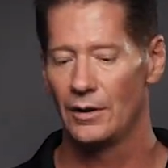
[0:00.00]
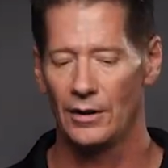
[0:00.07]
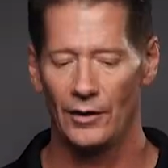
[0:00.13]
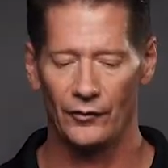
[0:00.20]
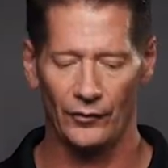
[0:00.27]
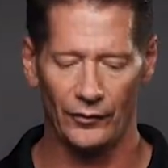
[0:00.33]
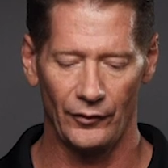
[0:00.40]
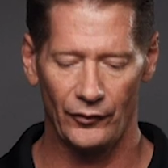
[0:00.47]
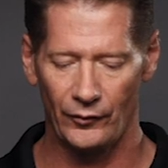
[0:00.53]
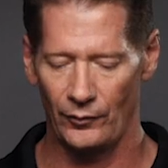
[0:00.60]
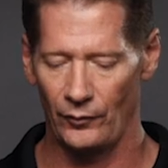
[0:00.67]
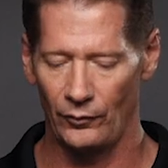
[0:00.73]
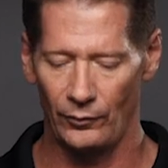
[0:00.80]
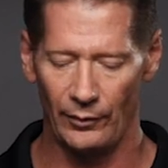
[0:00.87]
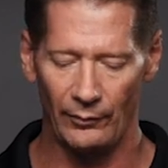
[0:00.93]
So this
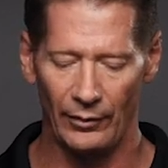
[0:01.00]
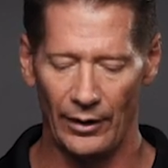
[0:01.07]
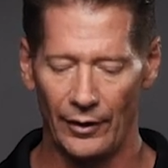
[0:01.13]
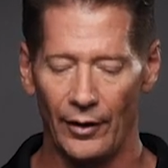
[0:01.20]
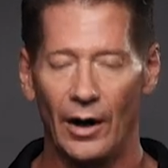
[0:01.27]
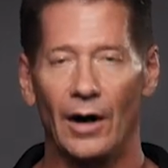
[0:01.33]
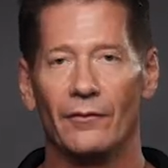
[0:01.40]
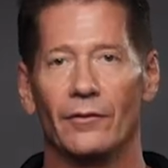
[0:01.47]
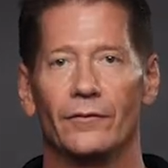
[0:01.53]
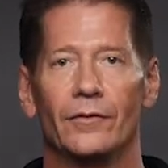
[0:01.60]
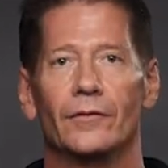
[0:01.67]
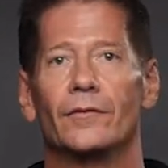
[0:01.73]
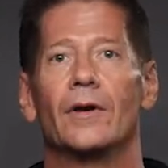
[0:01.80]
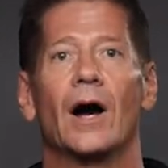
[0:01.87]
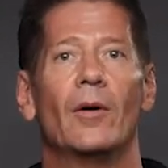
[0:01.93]
will be better off if
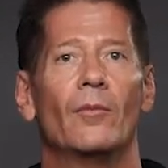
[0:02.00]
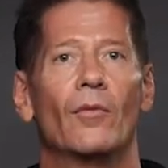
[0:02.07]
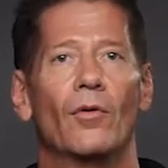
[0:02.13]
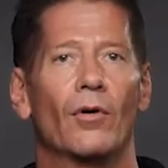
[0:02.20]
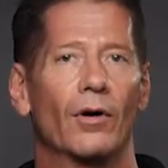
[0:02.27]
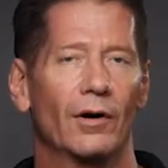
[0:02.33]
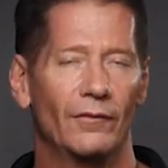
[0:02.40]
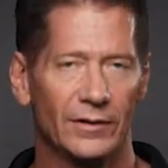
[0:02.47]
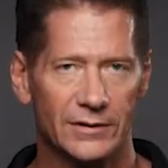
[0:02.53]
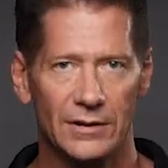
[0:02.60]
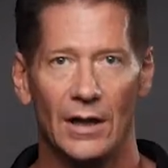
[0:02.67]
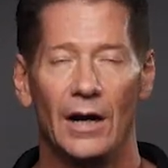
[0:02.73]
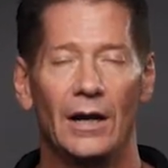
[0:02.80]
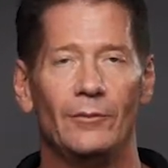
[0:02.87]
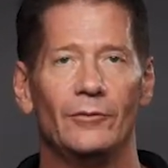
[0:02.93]
you've got more of a
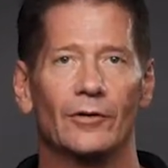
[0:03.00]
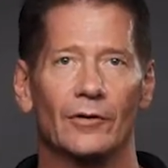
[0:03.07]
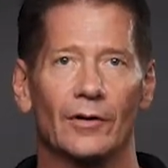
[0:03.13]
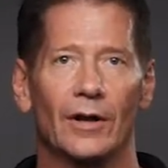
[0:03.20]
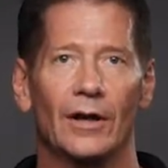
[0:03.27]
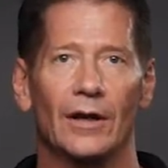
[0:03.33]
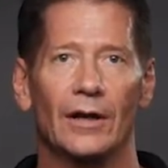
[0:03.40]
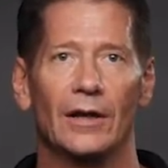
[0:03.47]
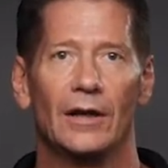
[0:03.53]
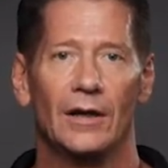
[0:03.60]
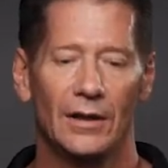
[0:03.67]
time delay